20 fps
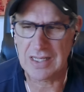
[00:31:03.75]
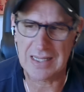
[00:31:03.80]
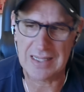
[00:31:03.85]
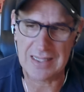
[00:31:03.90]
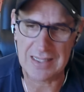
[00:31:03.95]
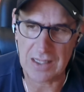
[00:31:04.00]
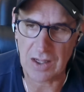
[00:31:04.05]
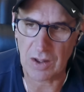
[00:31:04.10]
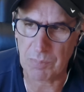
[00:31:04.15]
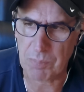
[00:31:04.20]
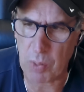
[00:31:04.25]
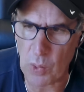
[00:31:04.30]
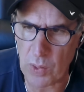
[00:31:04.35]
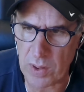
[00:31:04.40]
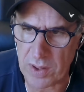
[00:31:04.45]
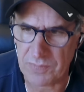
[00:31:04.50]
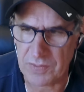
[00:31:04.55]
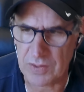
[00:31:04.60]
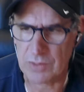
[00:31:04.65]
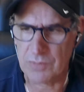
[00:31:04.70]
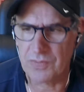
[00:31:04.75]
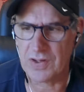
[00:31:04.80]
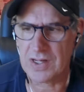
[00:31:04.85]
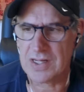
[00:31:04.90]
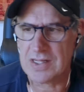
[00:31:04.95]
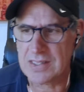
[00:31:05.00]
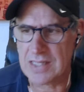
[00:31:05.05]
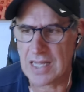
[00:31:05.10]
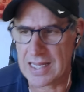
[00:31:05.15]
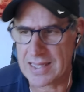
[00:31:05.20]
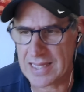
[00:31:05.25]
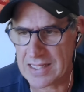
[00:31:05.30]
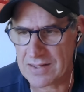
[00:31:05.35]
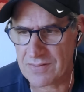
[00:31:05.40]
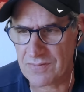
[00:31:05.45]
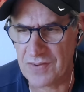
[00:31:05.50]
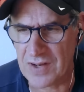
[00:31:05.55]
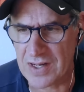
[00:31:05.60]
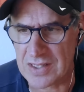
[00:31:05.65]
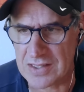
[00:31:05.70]
a, a point of view very, I
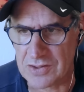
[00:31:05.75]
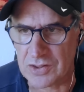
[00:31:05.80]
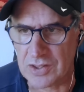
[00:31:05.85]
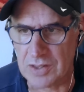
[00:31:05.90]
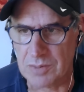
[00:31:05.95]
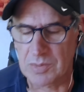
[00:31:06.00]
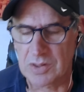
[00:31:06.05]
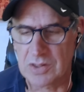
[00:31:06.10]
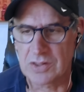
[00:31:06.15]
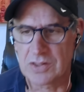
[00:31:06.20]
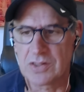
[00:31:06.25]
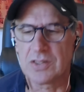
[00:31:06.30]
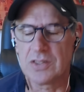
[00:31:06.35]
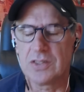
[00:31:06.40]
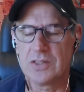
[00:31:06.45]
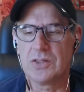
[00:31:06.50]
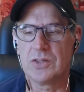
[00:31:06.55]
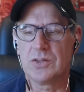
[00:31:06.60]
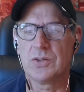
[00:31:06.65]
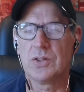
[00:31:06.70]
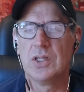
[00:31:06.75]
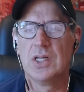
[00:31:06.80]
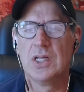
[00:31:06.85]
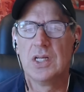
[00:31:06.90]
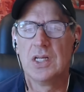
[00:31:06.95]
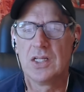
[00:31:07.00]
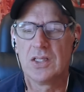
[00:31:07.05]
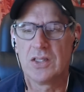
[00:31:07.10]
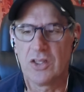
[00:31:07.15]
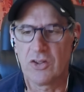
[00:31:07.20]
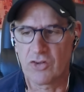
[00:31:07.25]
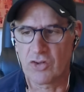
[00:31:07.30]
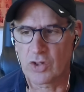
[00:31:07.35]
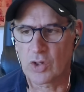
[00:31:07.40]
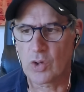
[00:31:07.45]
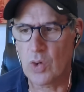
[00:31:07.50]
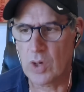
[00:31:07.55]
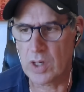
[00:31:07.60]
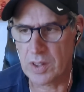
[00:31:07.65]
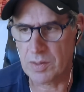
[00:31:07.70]
think, very similar to the
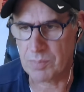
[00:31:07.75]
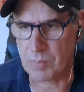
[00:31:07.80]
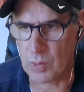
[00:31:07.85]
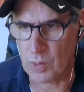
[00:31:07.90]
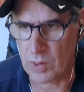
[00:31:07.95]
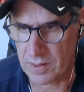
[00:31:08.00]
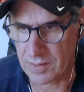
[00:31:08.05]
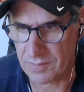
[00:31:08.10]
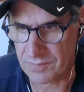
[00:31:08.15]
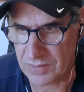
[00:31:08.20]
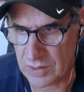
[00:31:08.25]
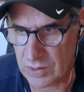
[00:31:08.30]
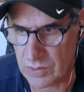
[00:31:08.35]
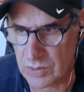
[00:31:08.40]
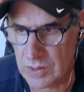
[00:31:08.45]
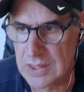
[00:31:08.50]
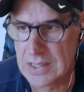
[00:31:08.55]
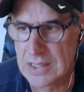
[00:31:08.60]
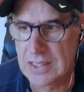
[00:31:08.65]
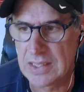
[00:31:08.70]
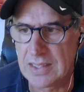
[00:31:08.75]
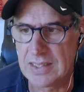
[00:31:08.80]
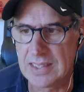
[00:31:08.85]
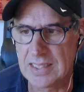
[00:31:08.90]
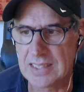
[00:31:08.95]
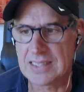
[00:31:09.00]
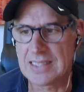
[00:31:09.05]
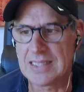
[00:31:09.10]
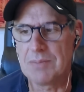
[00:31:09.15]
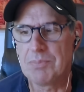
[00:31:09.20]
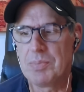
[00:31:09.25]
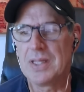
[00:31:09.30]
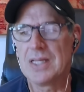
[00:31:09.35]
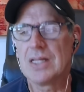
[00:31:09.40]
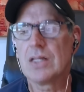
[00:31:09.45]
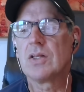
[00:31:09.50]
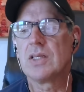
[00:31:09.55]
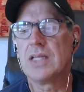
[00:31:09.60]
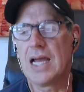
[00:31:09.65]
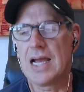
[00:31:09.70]
Sequoia point of view that the
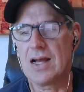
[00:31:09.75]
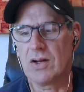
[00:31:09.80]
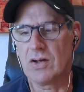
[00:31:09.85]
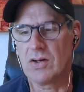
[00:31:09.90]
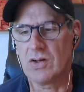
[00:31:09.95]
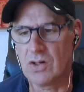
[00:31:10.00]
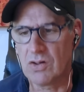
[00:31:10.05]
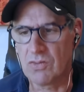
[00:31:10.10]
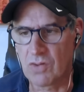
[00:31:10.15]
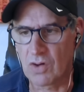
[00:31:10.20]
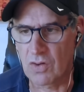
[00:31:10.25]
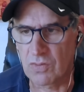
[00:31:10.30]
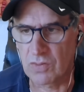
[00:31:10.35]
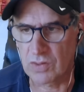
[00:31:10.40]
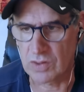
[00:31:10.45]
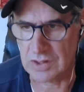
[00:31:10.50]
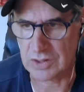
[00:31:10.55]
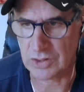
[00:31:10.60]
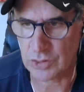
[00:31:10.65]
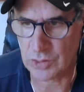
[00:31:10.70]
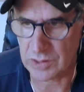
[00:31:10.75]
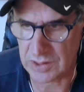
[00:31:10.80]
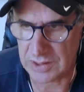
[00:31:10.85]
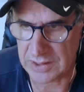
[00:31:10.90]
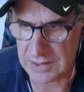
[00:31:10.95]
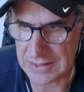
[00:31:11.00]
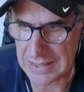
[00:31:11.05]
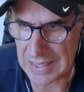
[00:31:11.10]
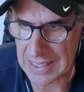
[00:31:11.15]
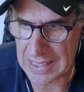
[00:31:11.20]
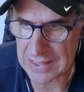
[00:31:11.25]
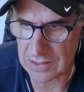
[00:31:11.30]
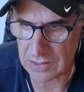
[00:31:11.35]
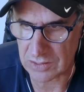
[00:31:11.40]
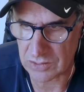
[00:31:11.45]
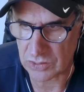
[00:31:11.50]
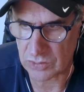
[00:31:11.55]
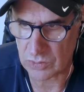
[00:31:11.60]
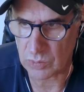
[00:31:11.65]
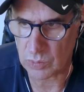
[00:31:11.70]
build out of over a trillion
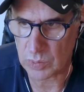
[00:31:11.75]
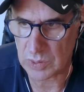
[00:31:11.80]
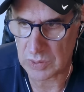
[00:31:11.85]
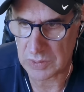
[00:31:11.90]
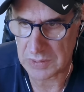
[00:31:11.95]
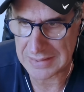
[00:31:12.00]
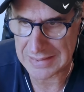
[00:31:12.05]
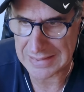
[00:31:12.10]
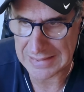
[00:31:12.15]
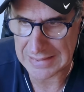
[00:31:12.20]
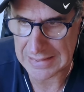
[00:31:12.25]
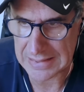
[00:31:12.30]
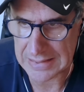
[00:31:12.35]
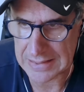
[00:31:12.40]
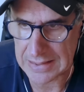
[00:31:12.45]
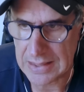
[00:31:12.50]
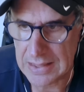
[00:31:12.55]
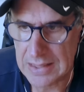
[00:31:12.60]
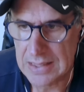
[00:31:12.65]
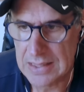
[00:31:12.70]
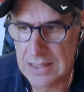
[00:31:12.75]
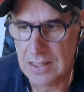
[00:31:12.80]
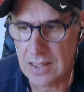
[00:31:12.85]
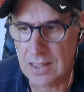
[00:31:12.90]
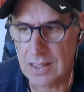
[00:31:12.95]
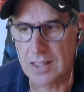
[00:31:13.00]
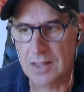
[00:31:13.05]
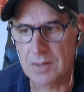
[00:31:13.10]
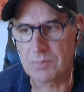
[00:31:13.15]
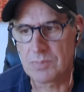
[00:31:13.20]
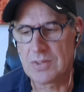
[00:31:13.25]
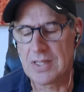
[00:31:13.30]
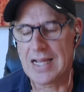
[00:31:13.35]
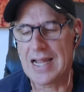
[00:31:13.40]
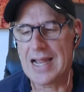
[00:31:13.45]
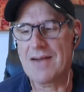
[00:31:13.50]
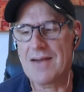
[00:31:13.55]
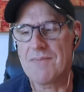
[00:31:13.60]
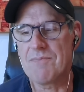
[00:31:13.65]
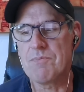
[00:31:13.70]
dollars will need um,
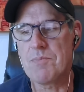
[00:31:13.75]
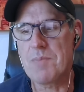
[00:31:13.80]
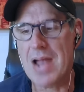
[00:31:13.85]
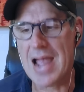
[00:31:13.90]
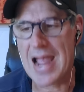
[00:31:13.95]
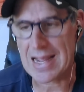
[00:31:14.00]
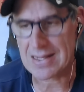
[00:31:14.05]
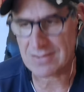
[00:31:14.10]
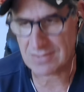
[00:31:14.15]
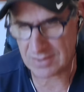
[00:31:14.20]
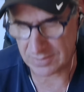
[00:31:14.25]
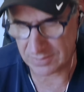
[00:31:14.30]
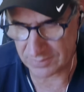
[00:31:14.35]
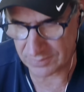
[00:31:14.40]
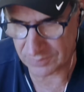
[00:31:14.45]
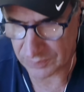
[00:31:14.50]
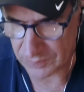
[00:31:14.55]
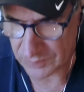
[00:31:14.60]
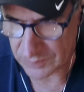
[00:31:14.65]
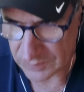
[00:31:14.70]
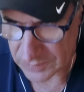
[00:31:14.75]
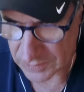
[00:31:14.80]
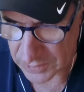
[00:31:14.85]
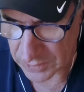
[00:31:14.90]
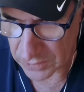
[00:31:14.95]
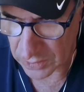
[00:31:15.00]
to have massive you